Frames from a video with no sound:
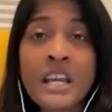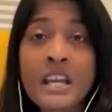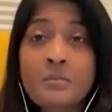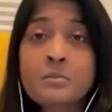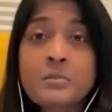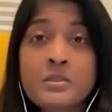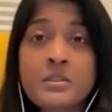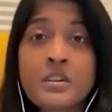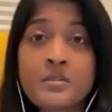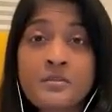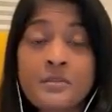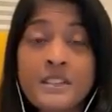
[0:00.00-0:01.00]
capable
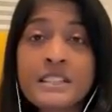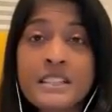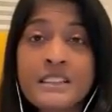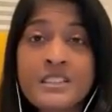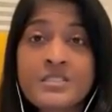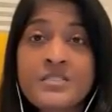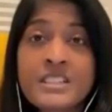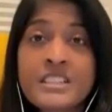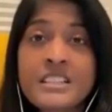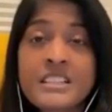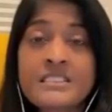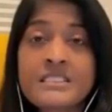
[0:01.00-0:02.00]
of feeling these
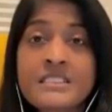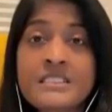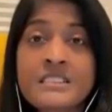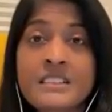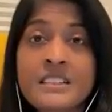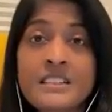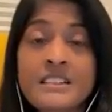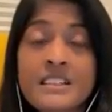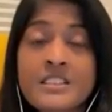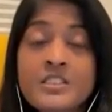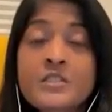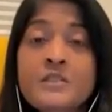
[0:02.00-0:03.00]
feelings
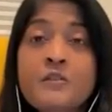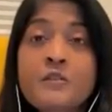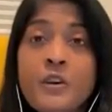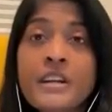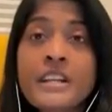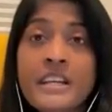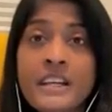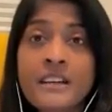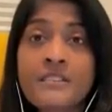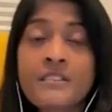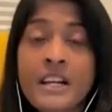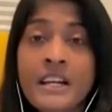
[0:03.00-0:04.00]
instead of avoiding
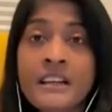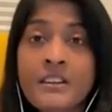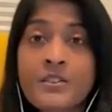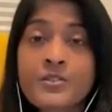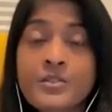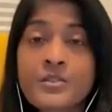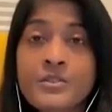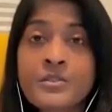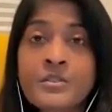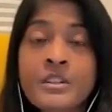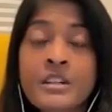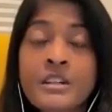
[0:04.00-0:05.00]
it, right?
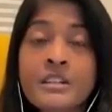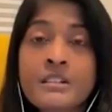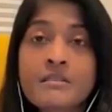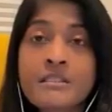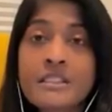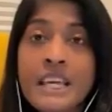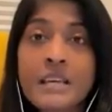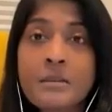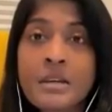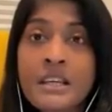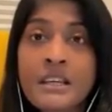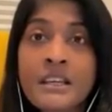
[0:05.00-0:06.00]
Through
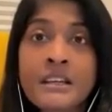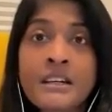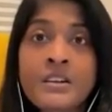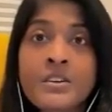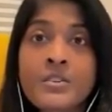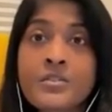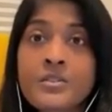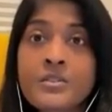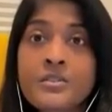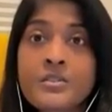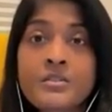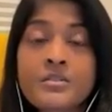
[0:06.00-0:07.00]
gaming,
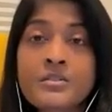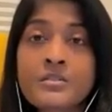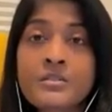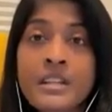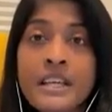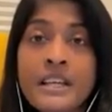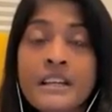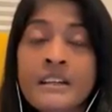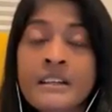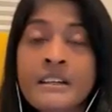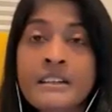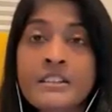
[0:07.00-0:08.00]
through
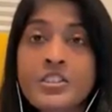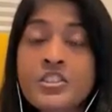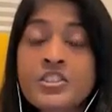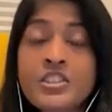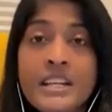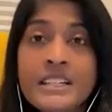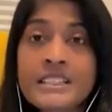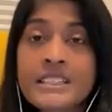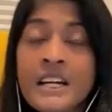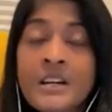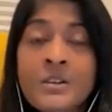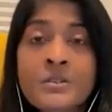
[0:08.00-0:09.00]
like just shutting
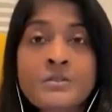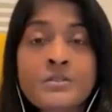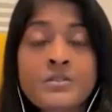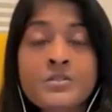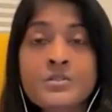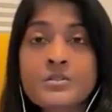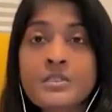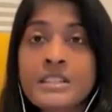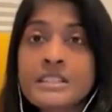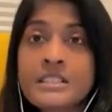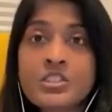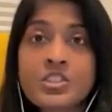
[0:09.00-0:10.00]
down, through
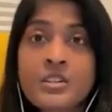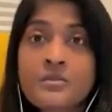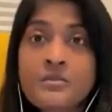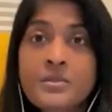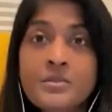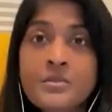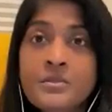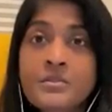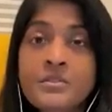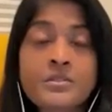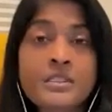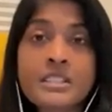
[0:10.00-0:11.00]
eating junk
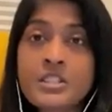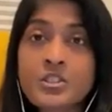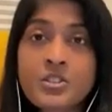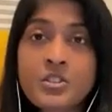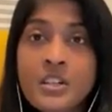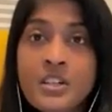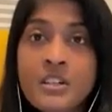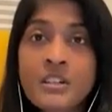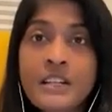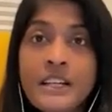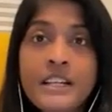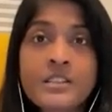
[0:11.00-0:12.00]
food, through eating
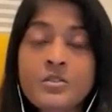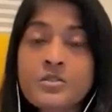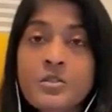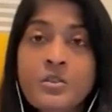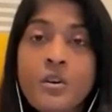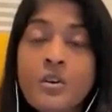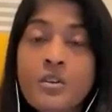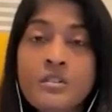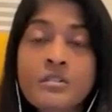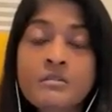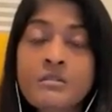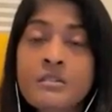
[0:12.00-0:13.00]
sugar. Like those are
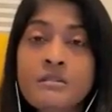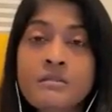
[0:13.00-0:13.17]
all,